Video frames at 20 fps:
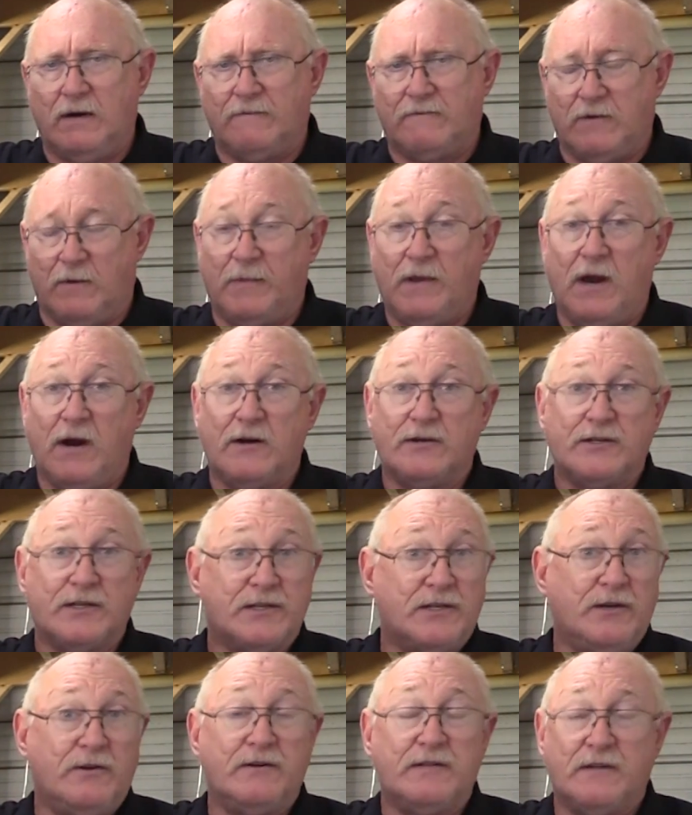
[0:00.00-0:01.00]
From there,
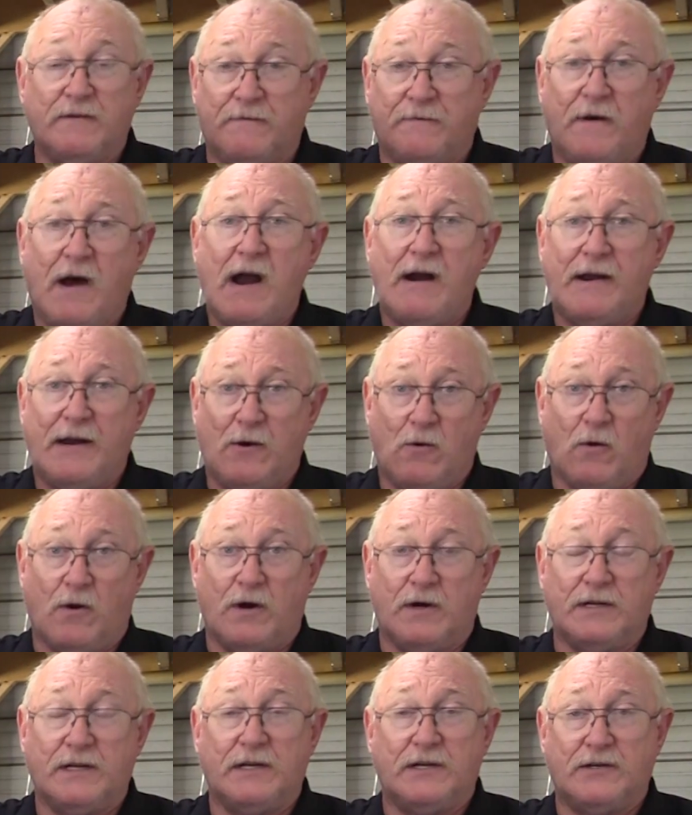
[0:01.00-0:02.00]
just use the firing
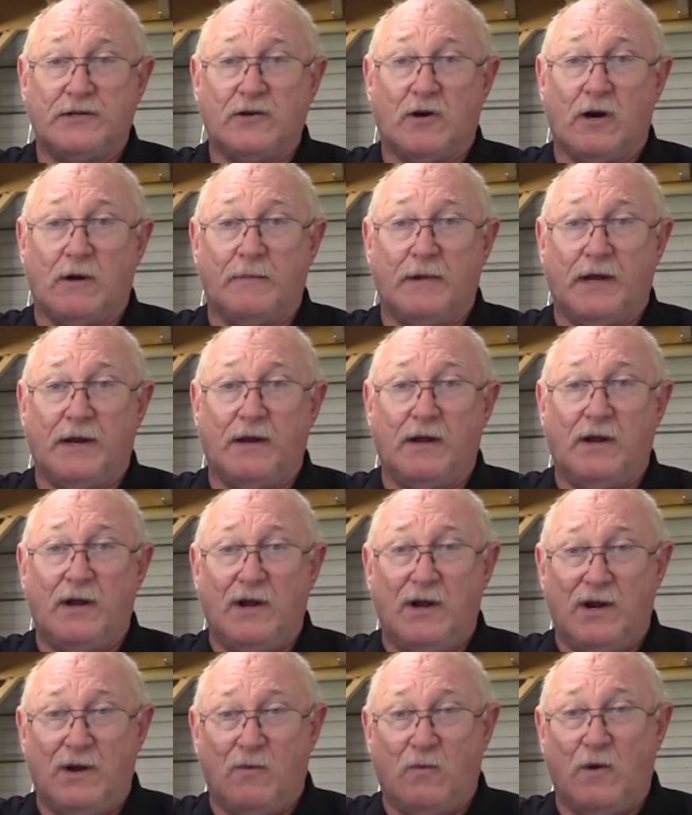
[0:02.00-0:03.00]
order to determine
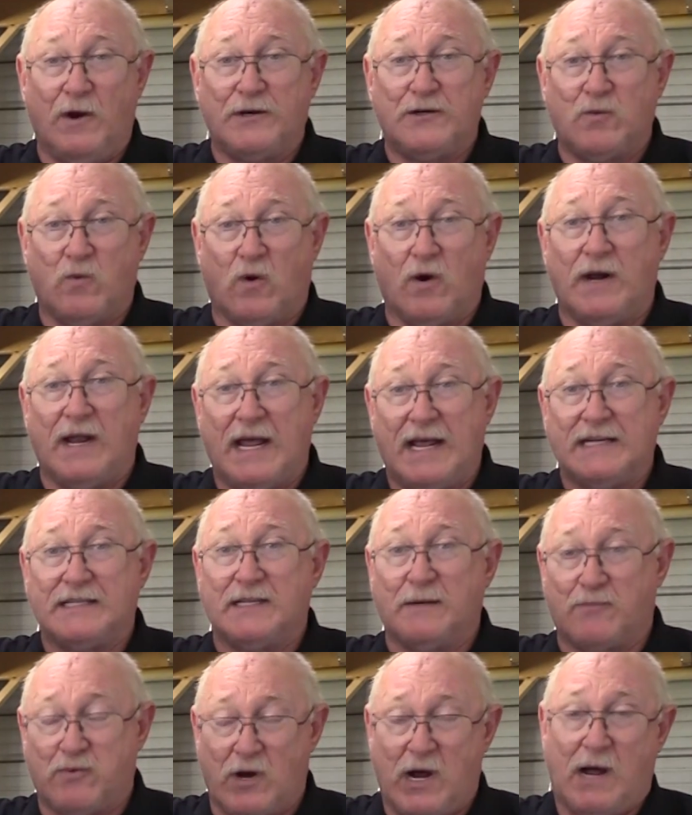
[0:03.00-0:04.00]
which one has
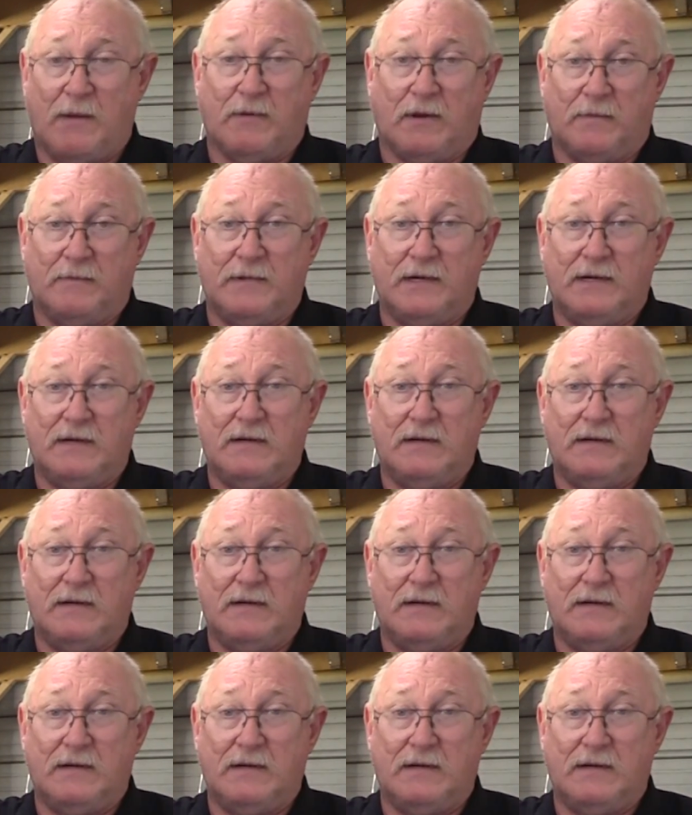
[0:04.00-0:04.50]
the problem.